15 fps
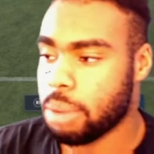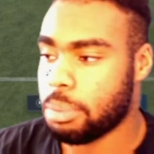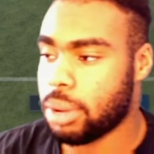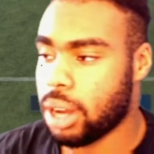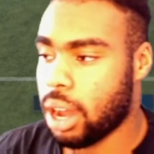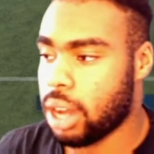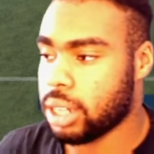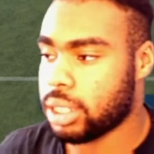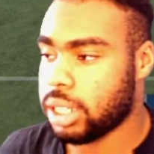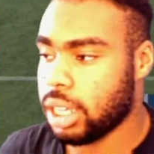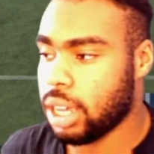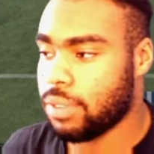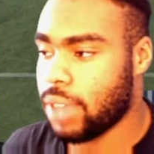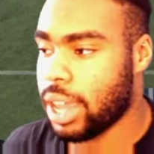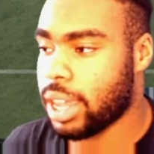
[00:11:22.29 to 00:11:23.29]
But
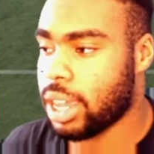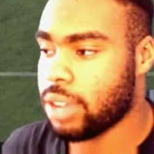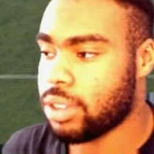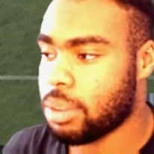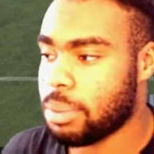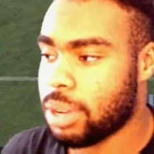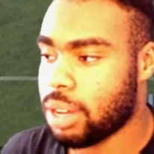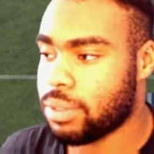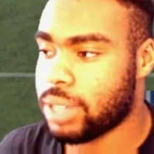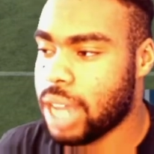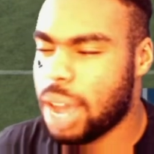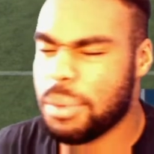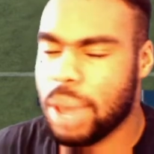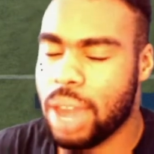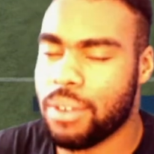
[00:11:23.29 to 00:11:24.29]
honestly, if that gives them enough
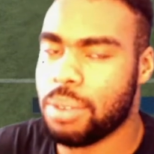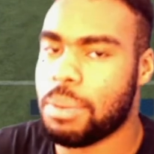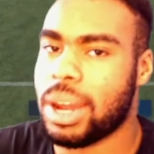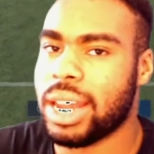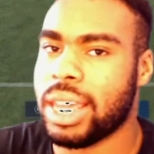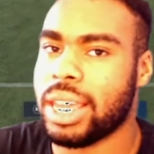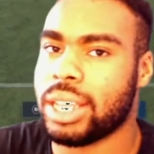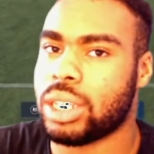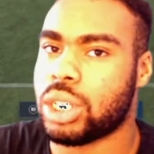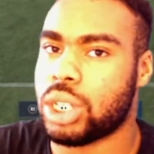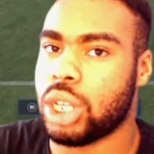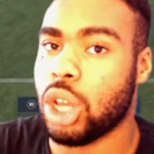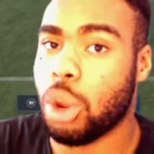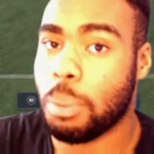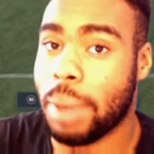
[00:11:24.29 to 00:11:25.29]
time, everybody is
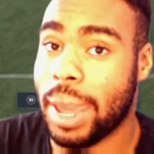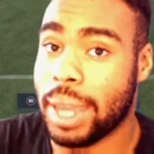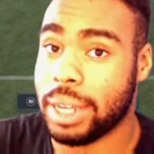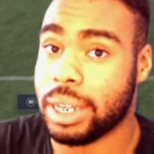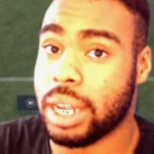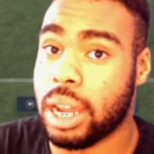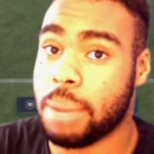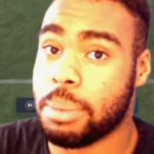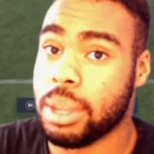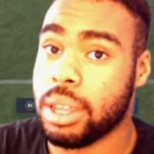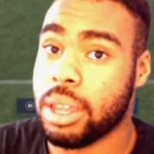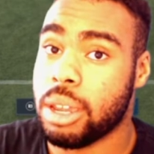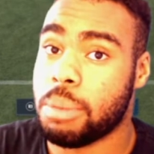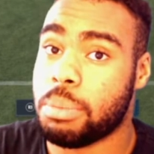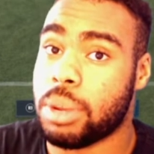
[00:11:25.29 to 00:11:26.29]
still manned up,
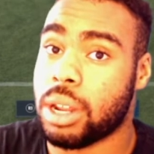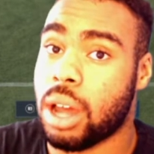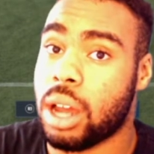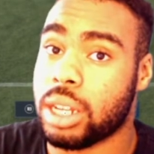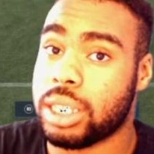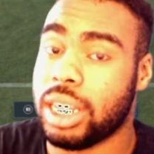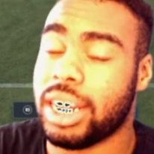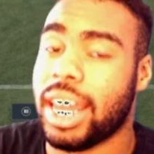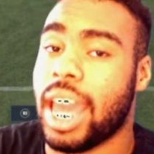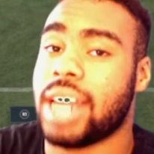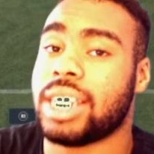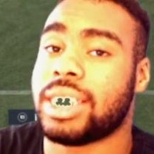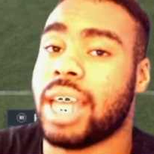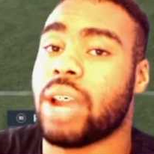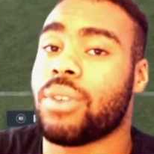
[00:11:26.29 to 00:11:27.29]
but honestly, they had
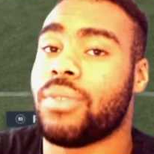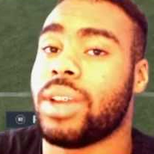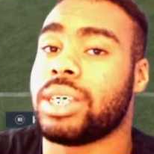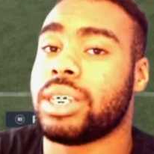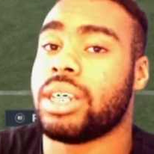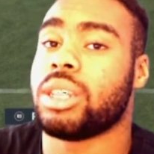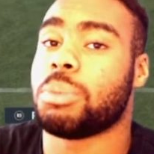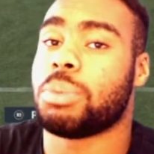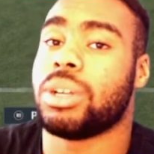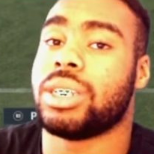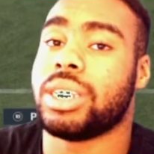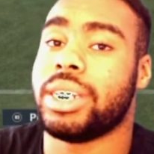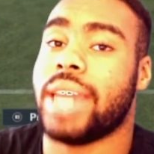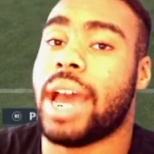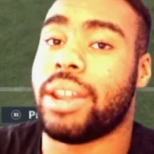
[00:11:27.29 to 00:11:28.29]
to sacrifice another
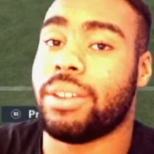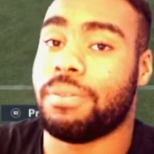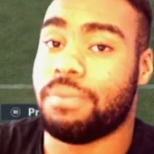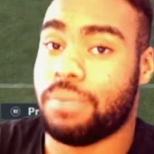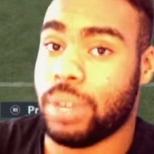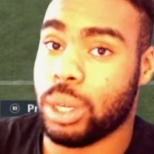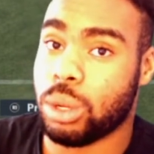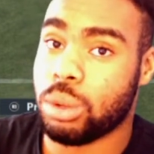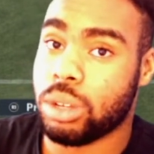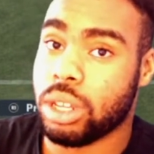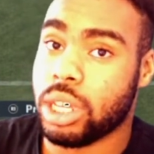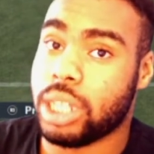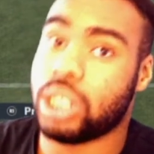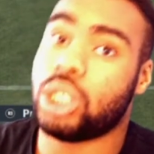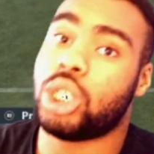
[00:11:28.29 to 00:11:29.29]
person down the field
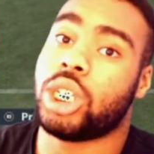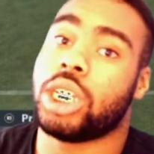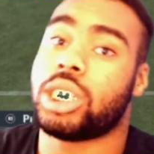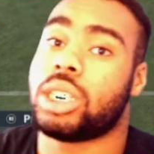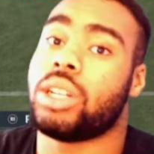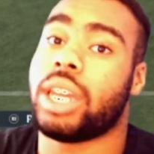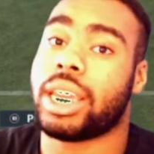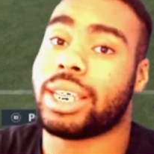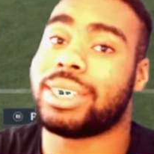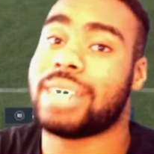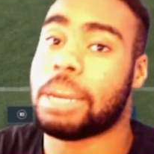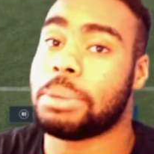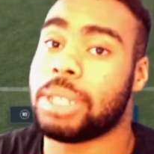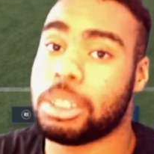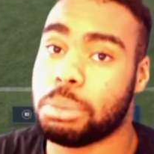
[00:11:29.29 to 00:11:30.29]
just so they can
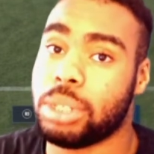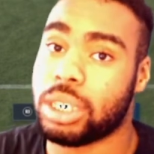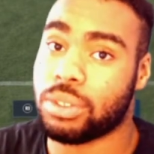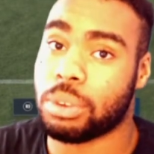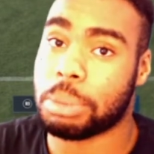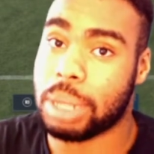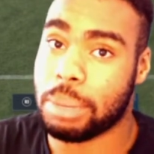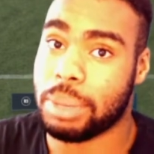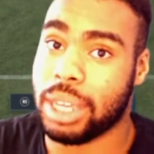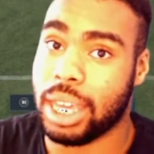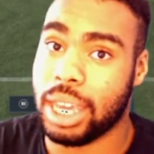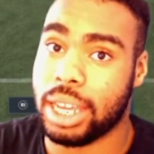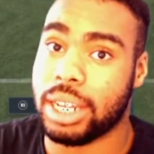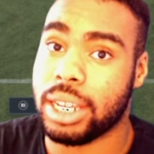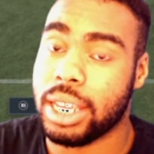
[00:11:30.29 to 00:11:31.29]
stop this blitz from coming
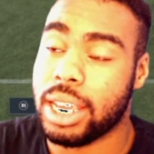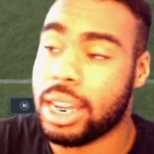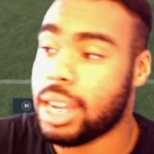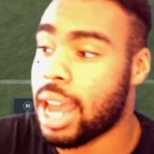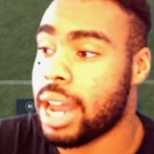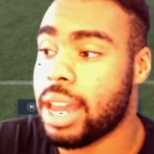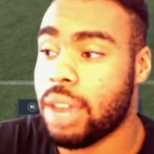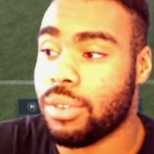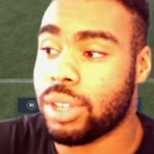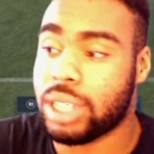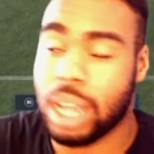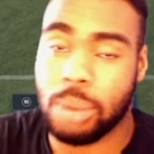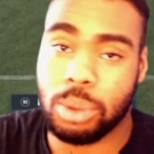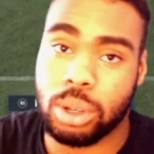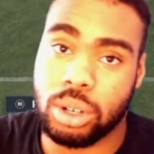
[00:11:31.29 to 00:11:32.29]
in. Not every
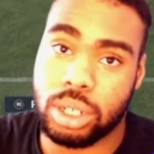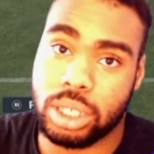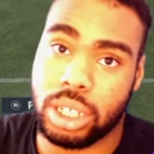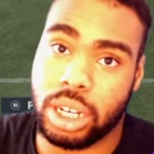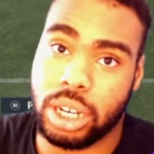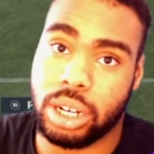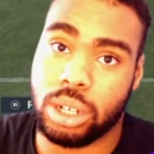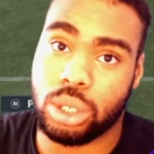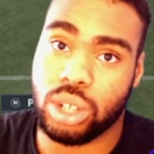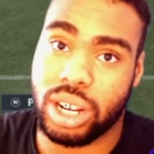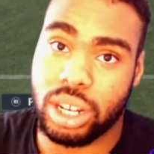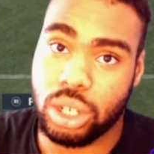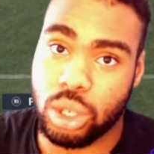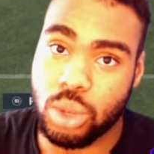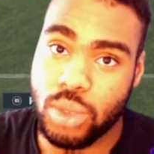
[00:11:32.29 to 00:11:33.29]
time they're going to sit here and try
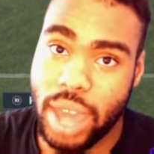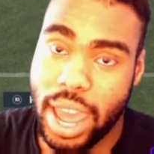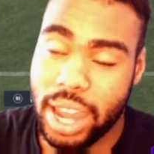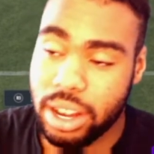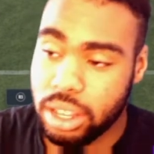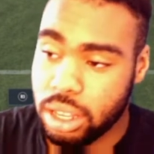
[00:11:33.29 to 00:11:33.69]
to do that.